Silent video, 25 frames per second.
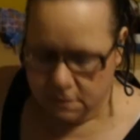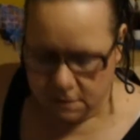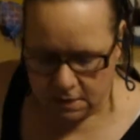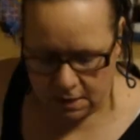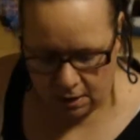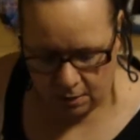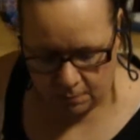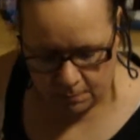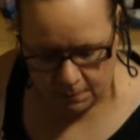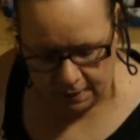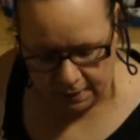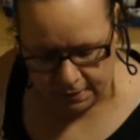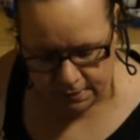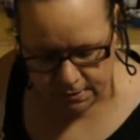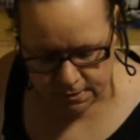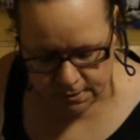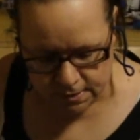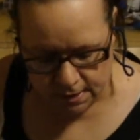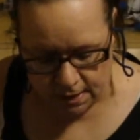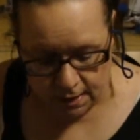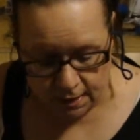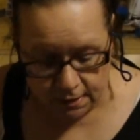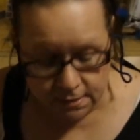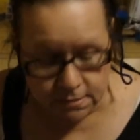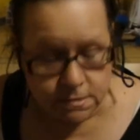Now my
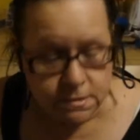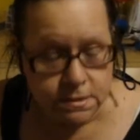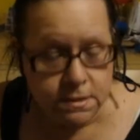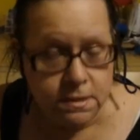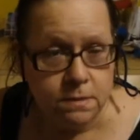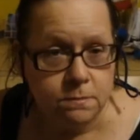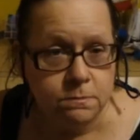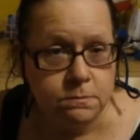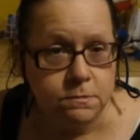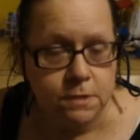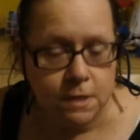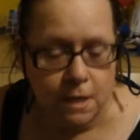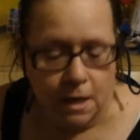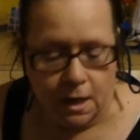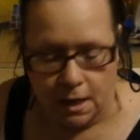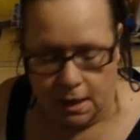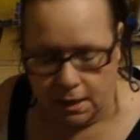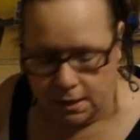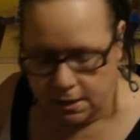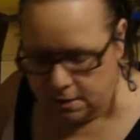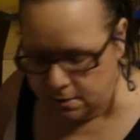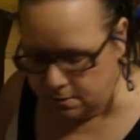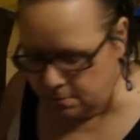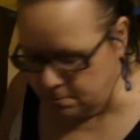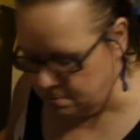side seams,
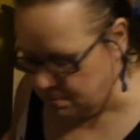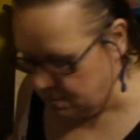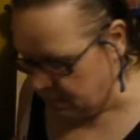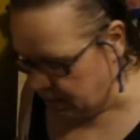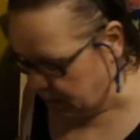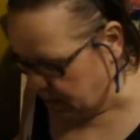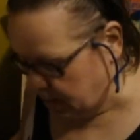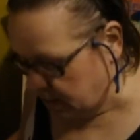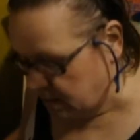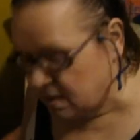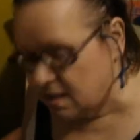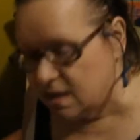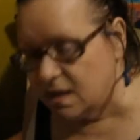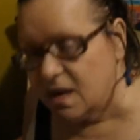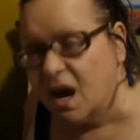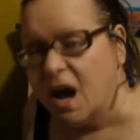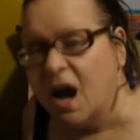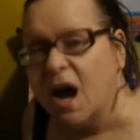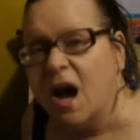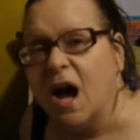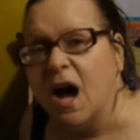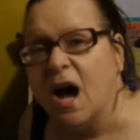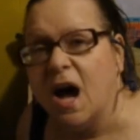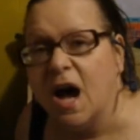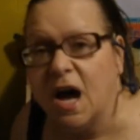I admit,
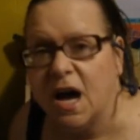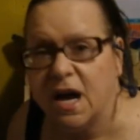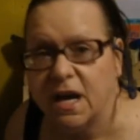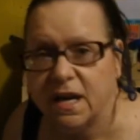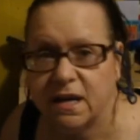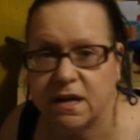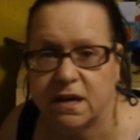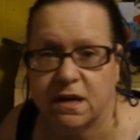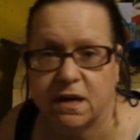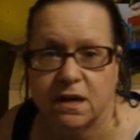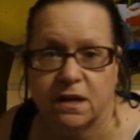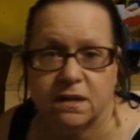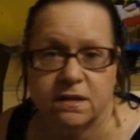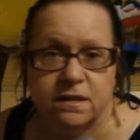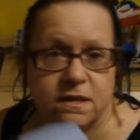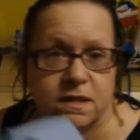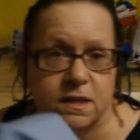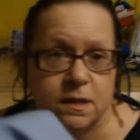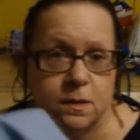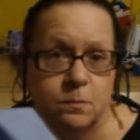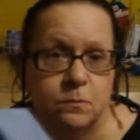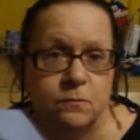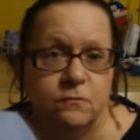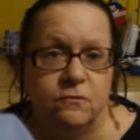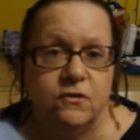I cut
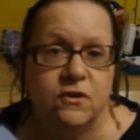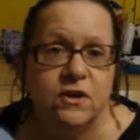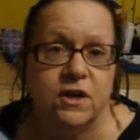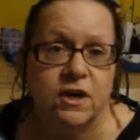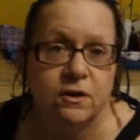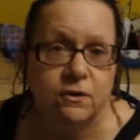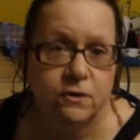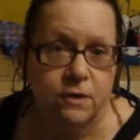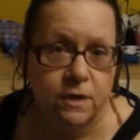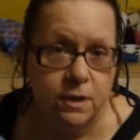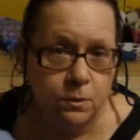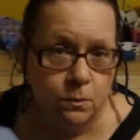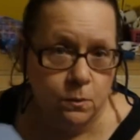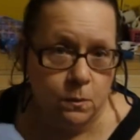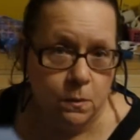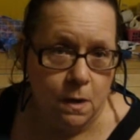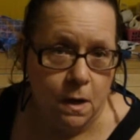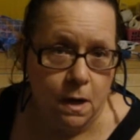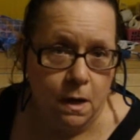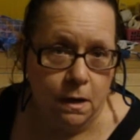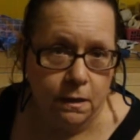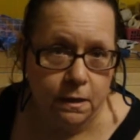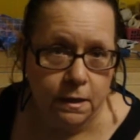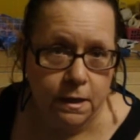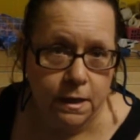them very
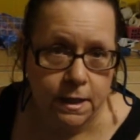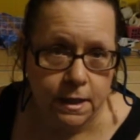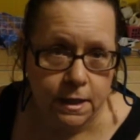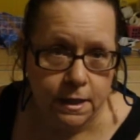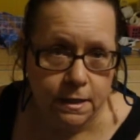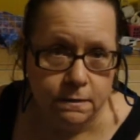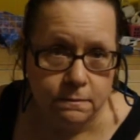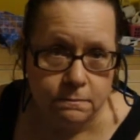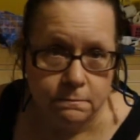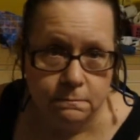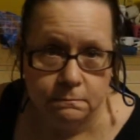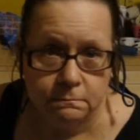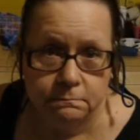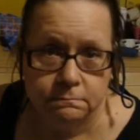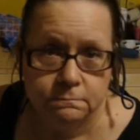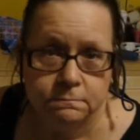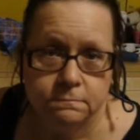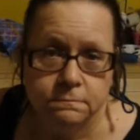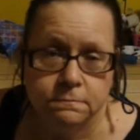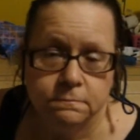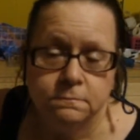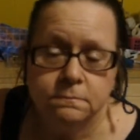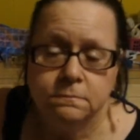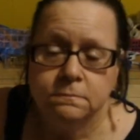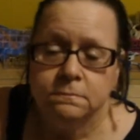wonky.
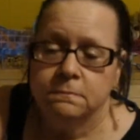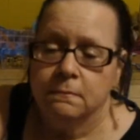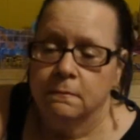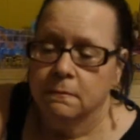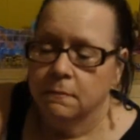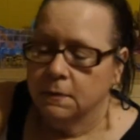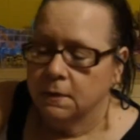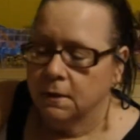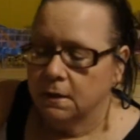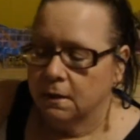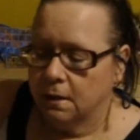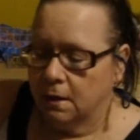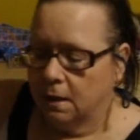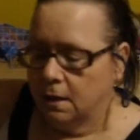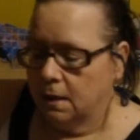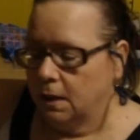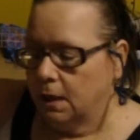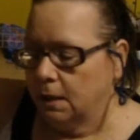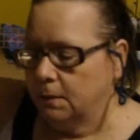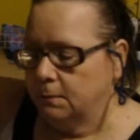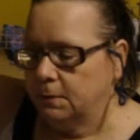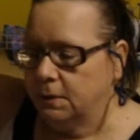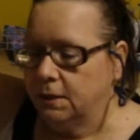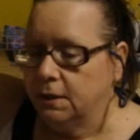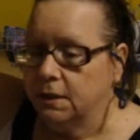
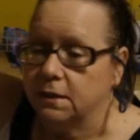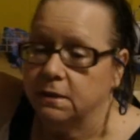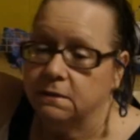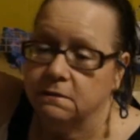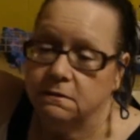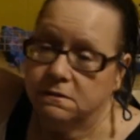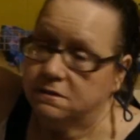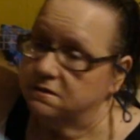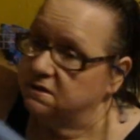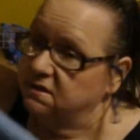I mean,